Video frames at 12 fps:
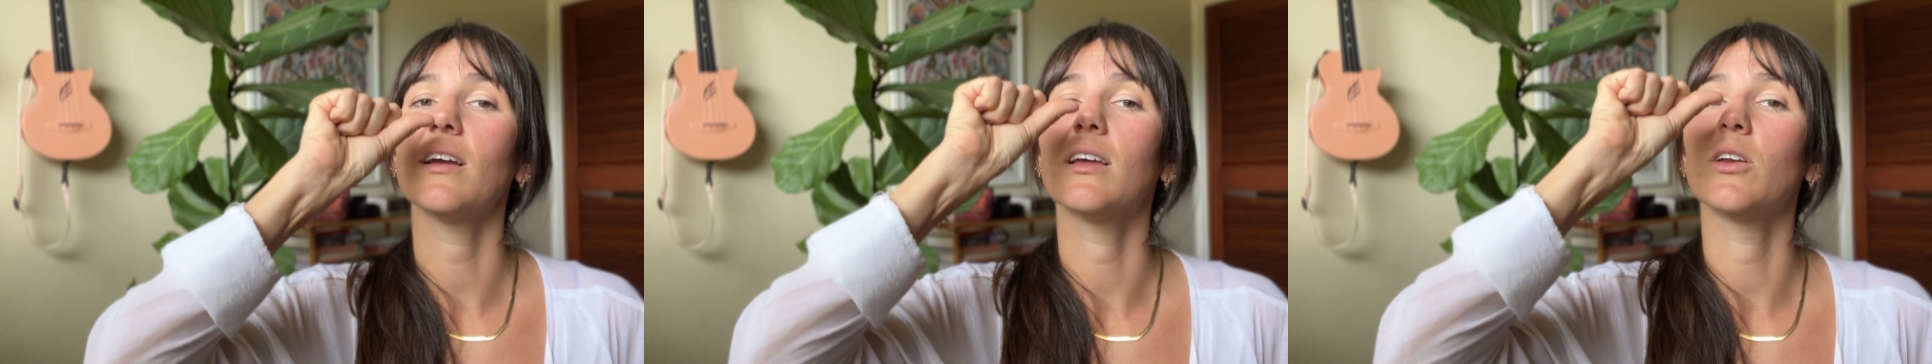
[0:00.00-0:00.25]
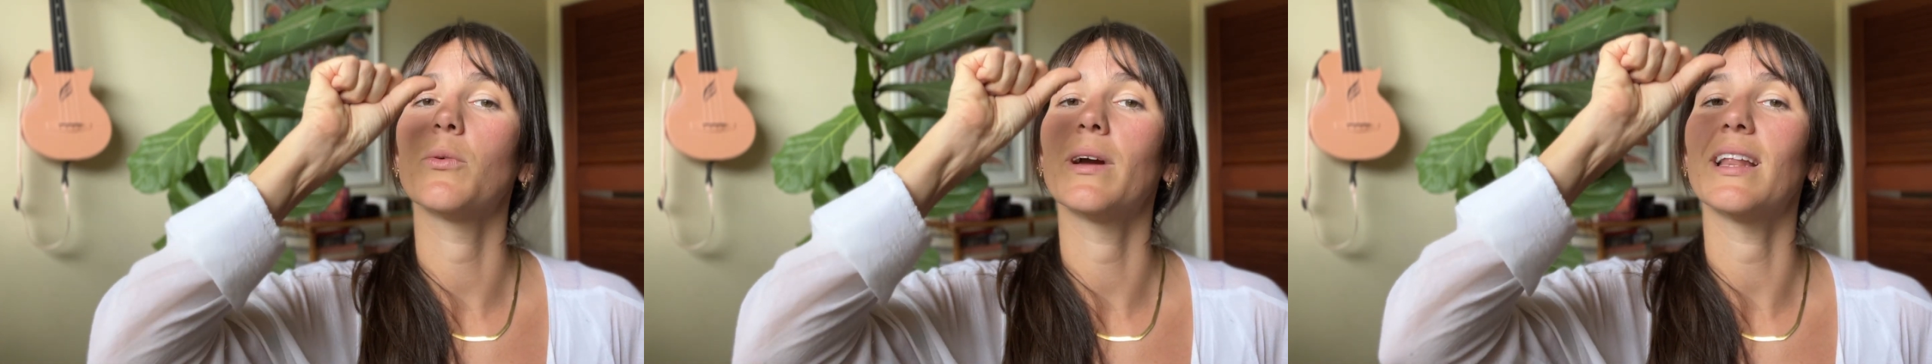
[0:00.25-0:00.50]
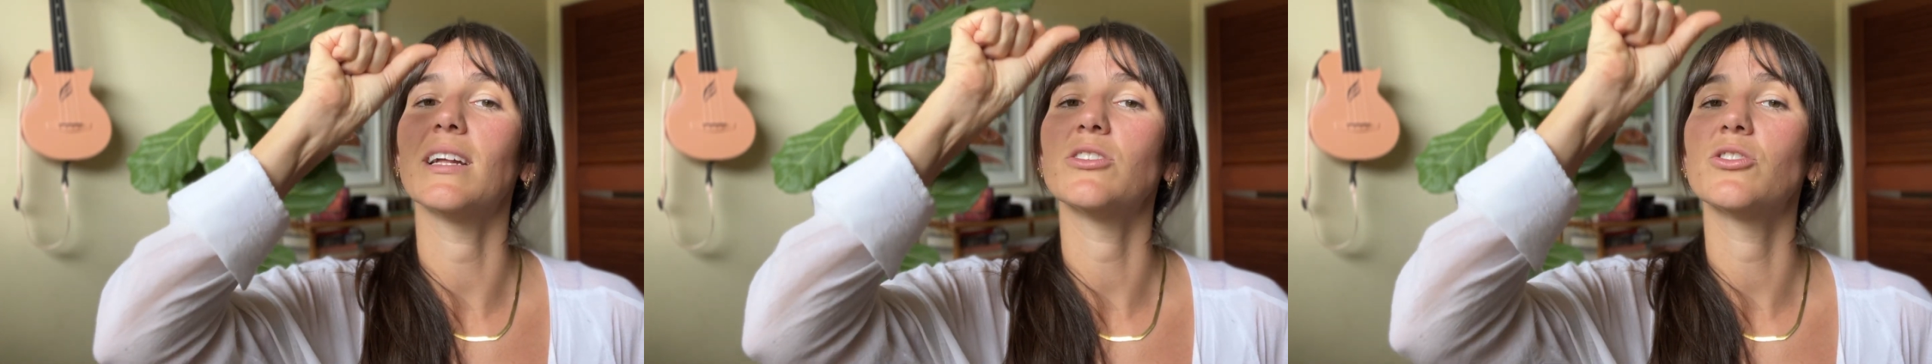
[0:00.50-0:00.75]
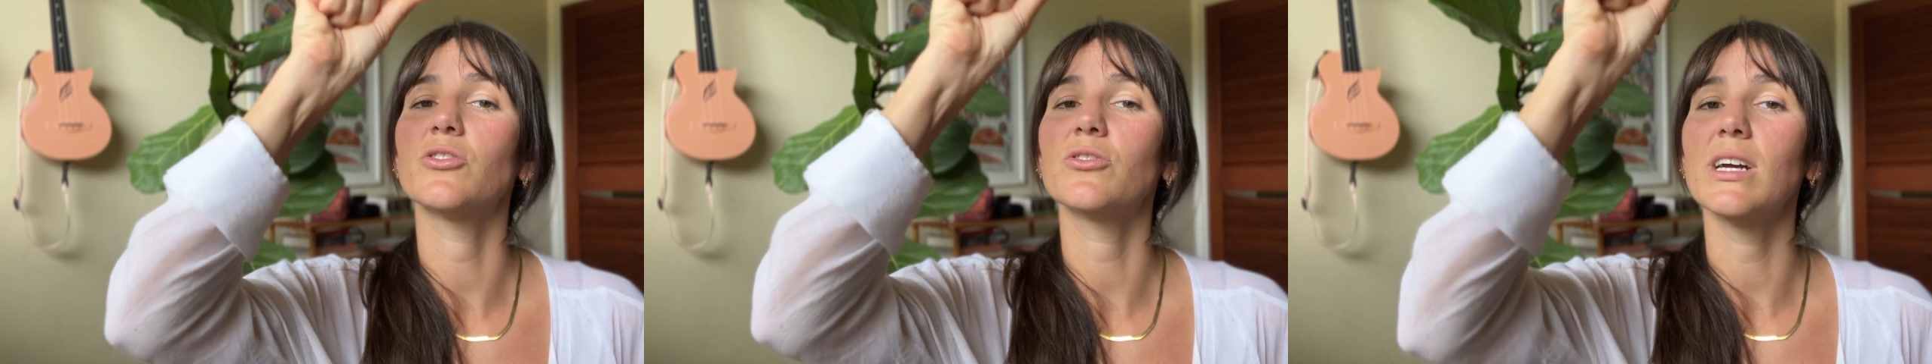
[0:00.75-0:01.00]
in a way that
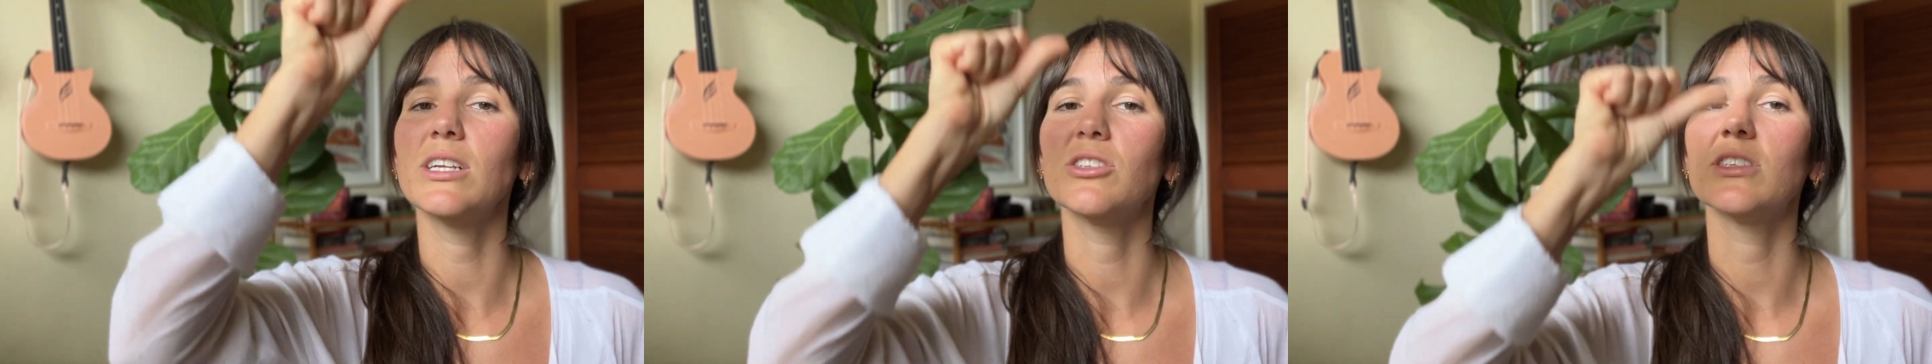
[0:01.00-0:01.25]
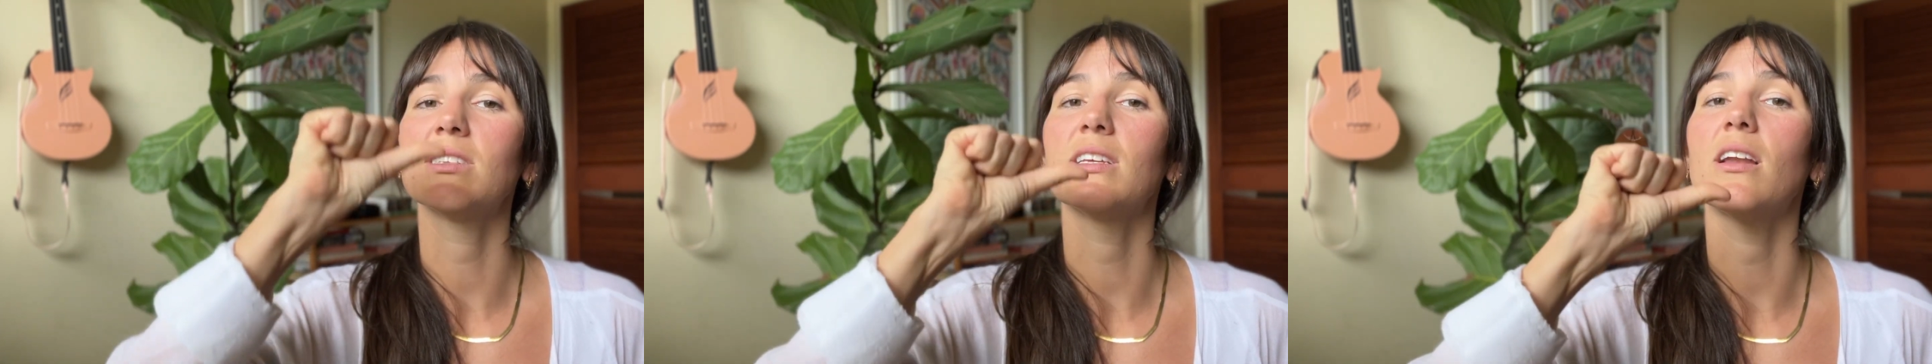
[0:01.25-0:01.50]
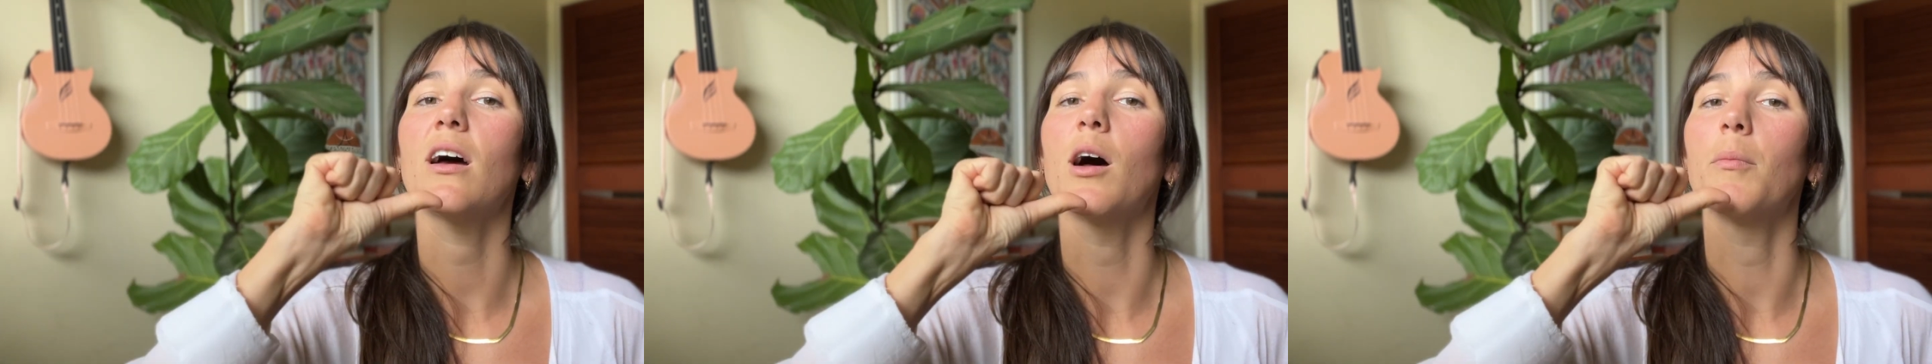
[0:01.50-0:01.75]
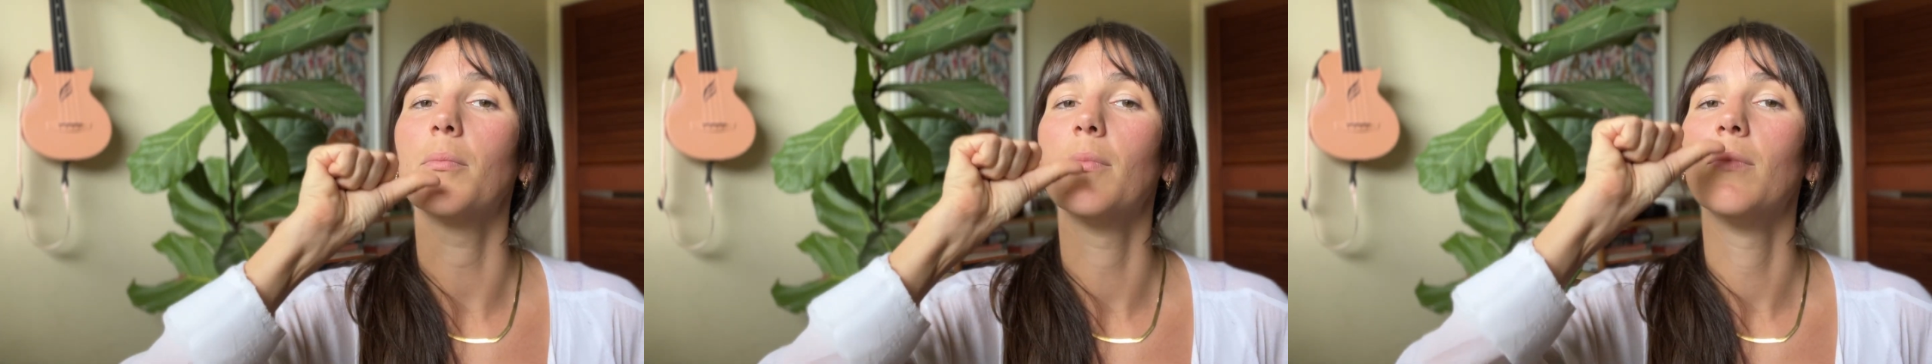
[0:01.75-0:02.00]
stretches it up.